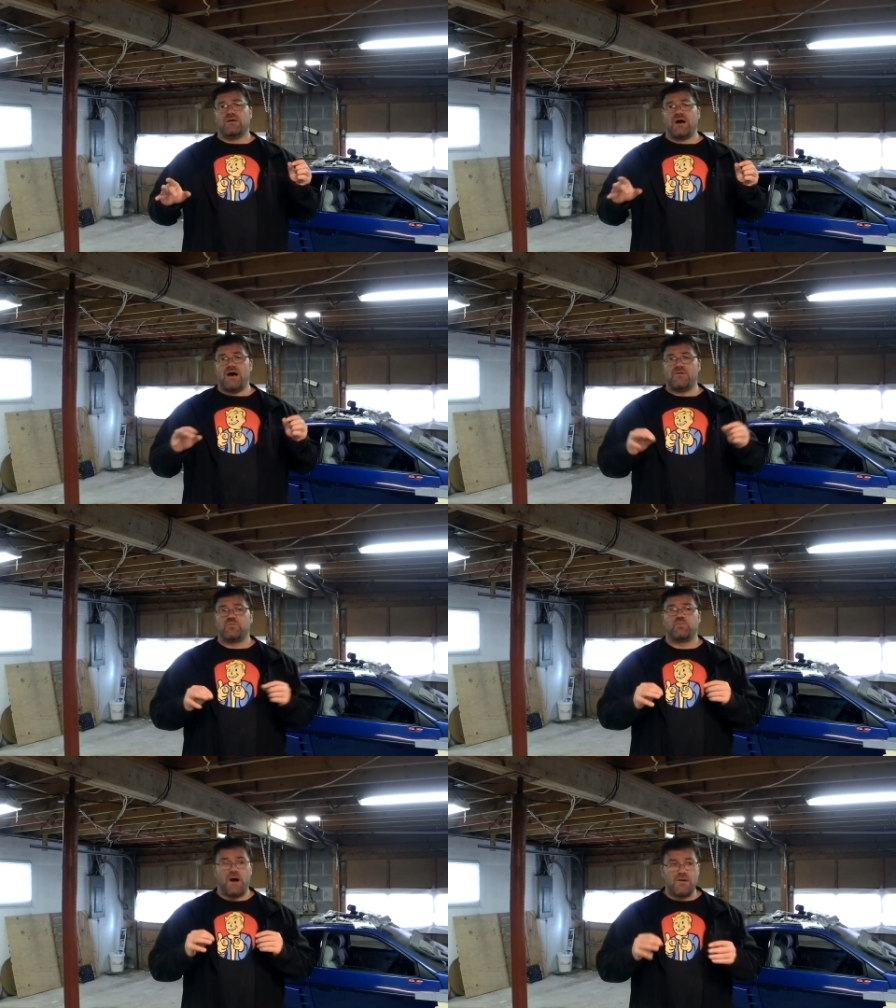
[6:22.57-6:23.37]

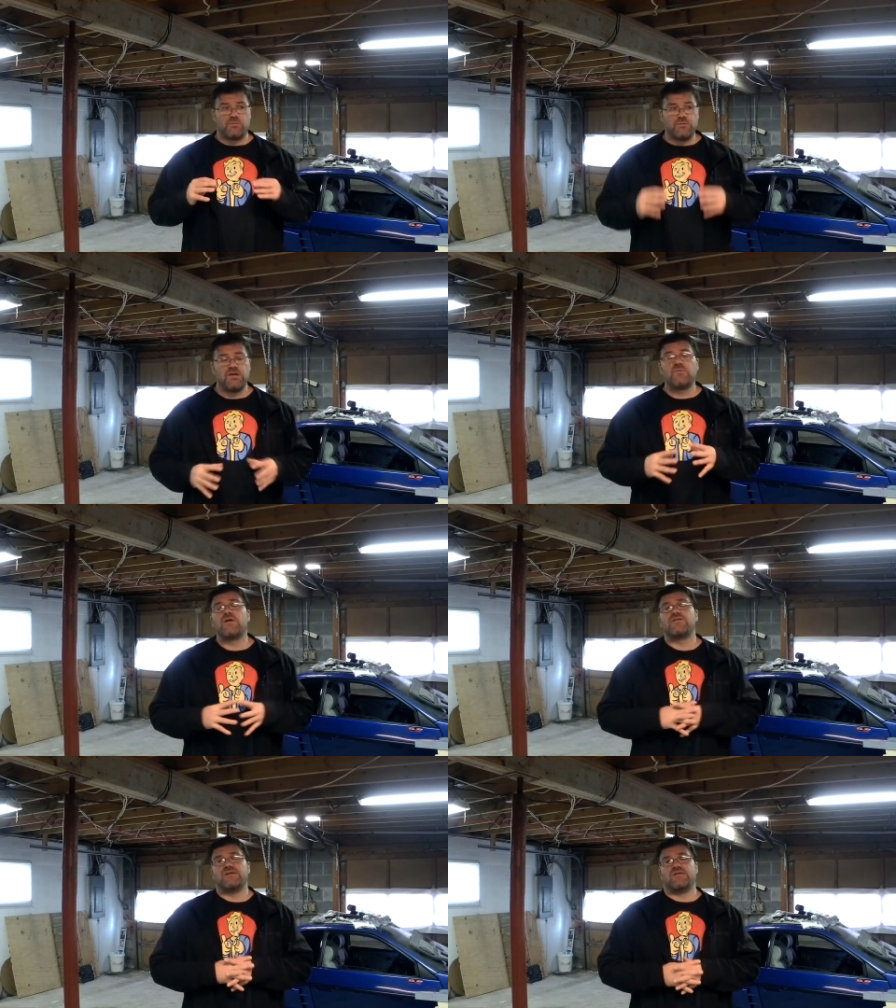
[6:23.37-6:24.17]
I really
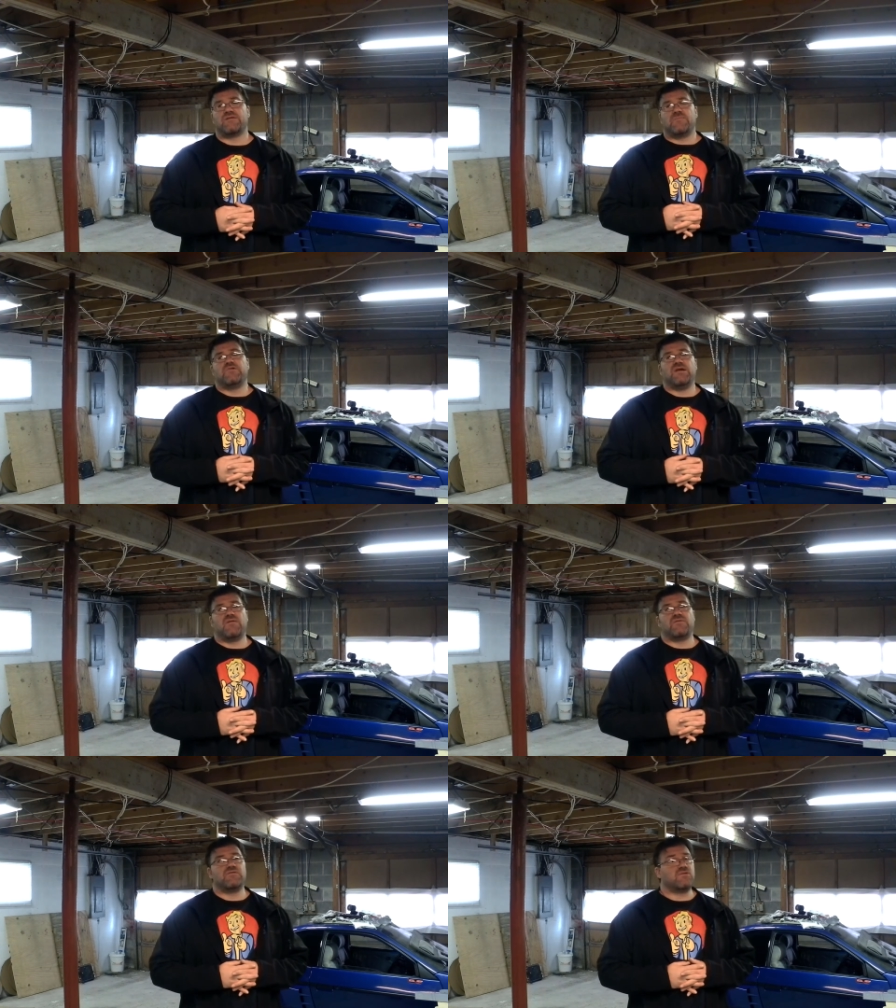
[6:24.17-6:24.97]
want to see us come
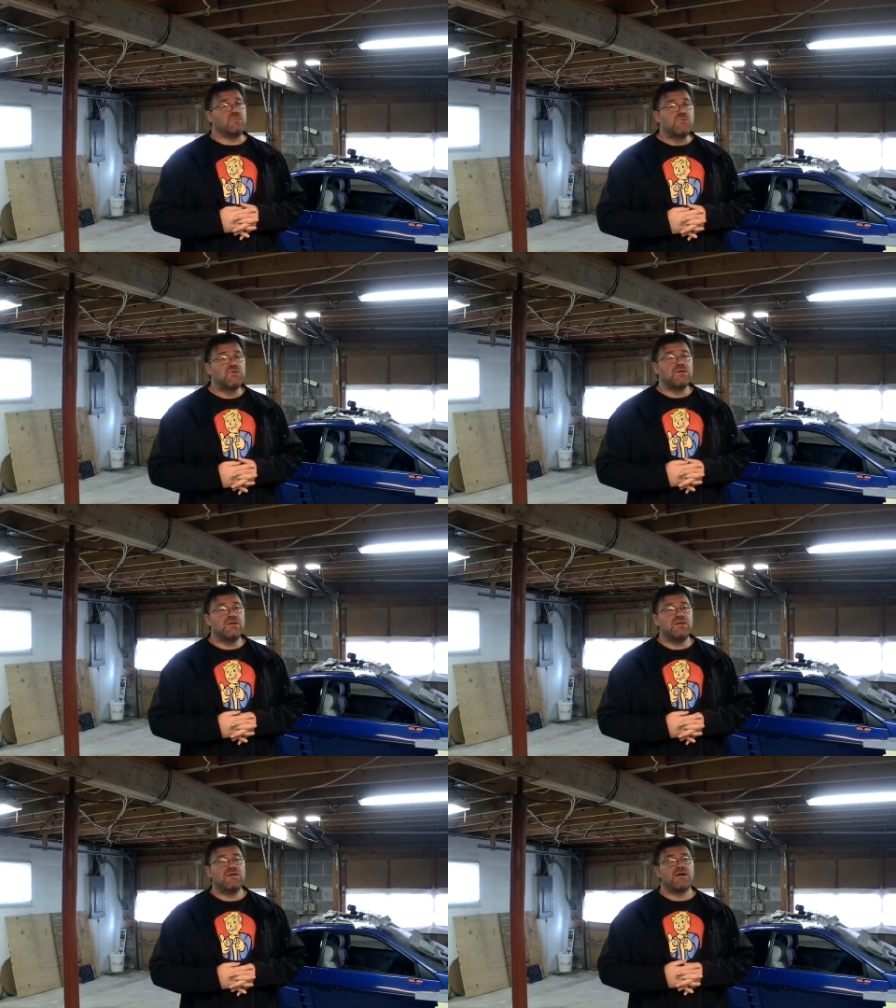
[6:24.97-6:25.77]
together as a
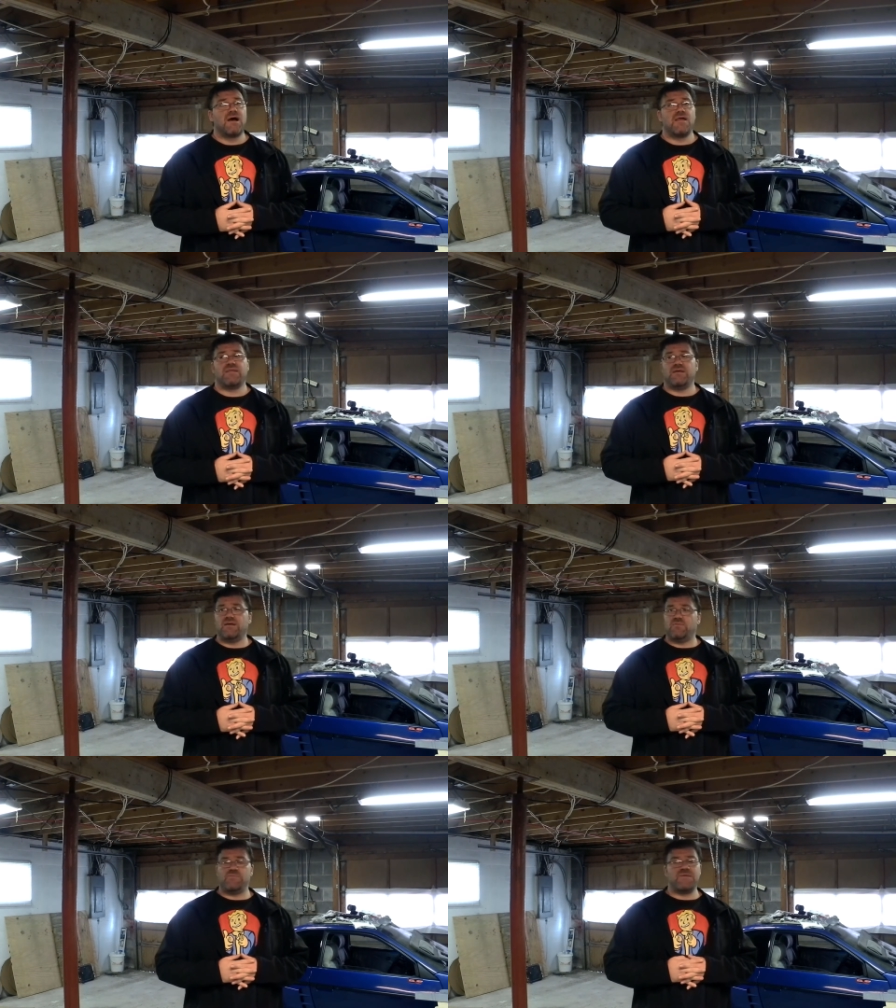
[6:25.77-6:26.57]
community. I think
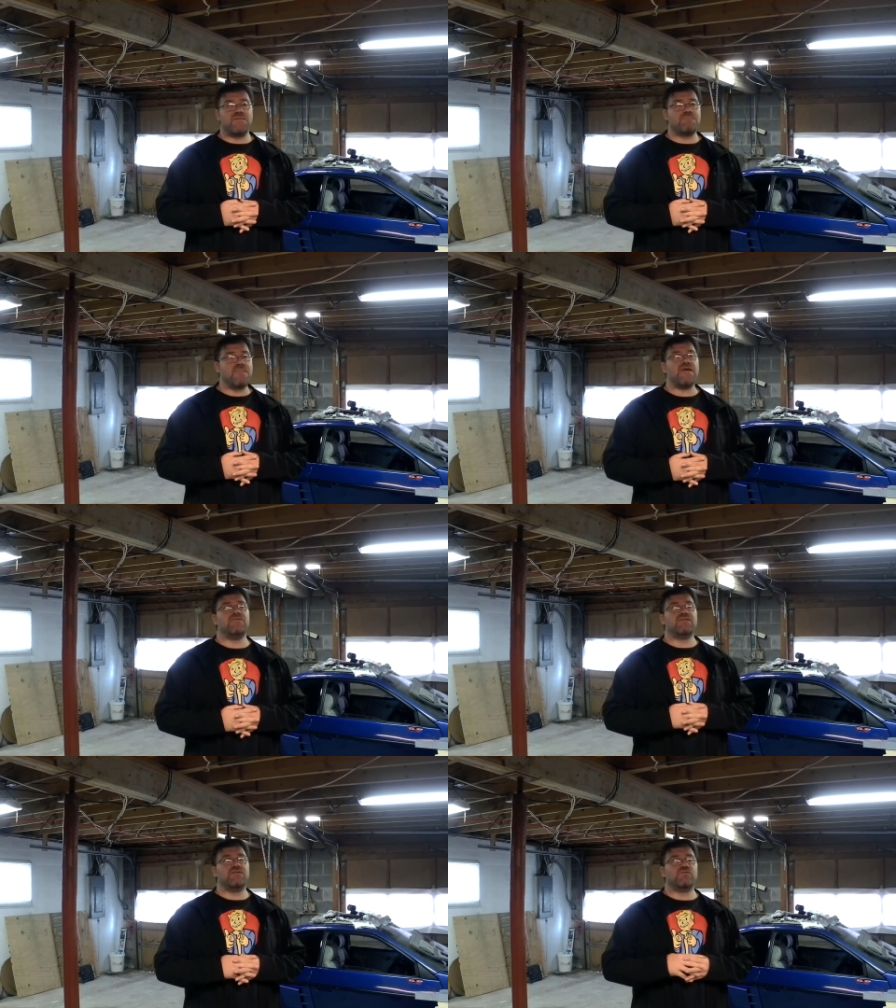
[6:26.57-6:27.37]
it would be
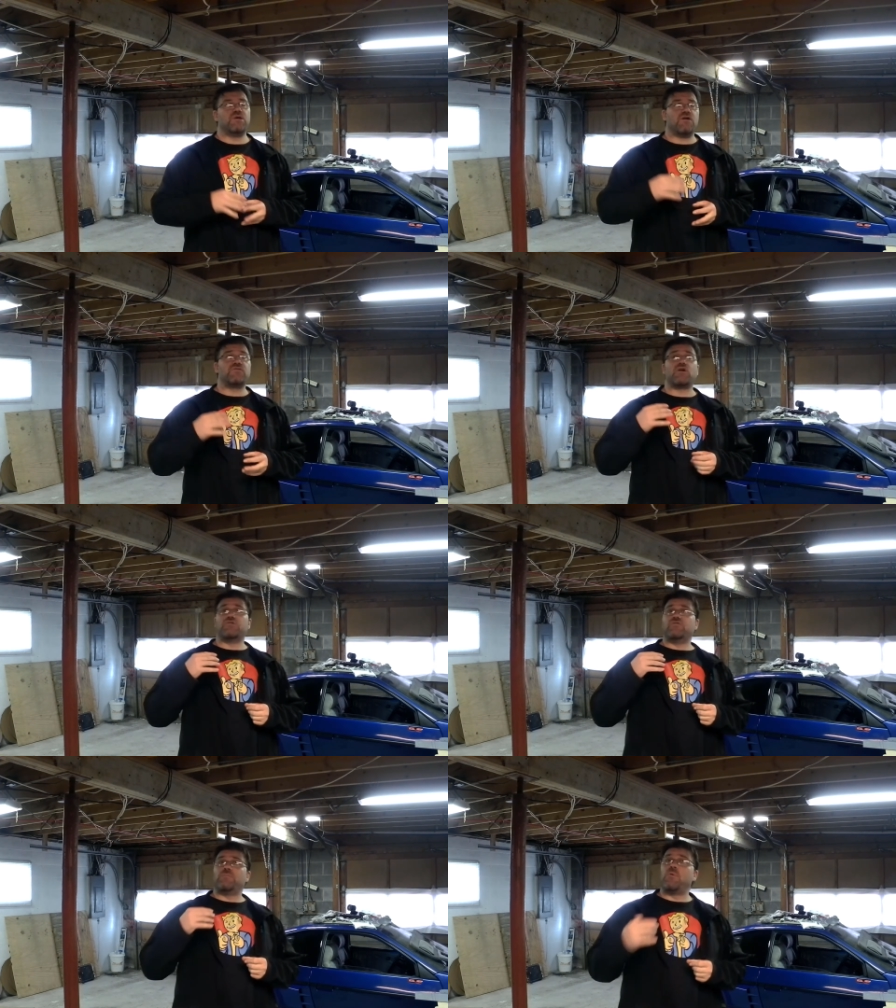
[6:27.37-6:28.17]
amazing if we all started
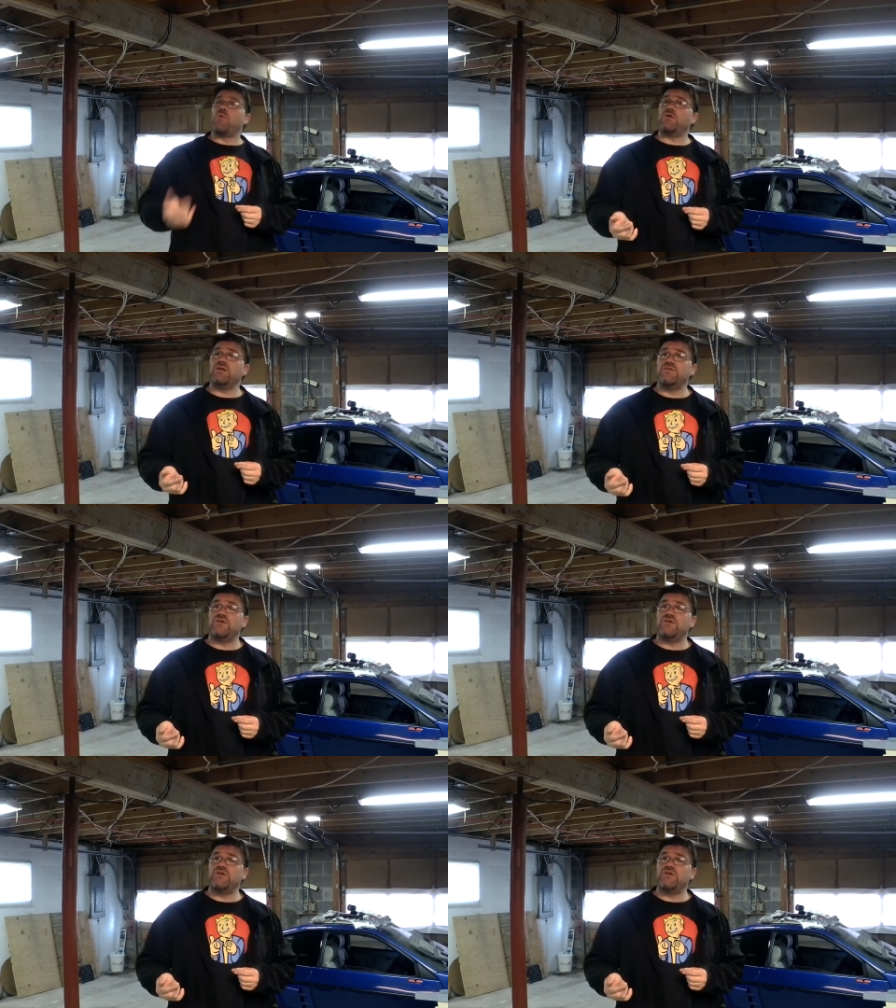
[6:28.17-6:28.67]
supporting each